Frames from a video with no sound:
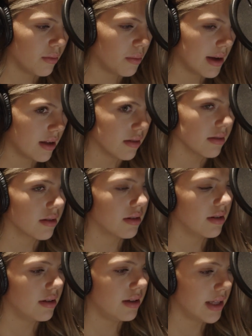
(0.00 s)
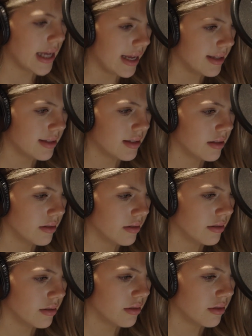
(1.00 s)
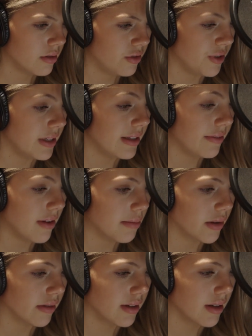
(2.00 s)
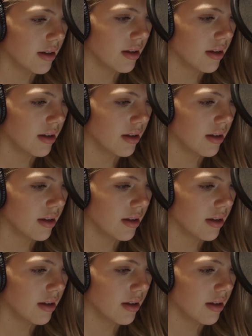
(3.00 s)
Well, yes, Trinity fumbled.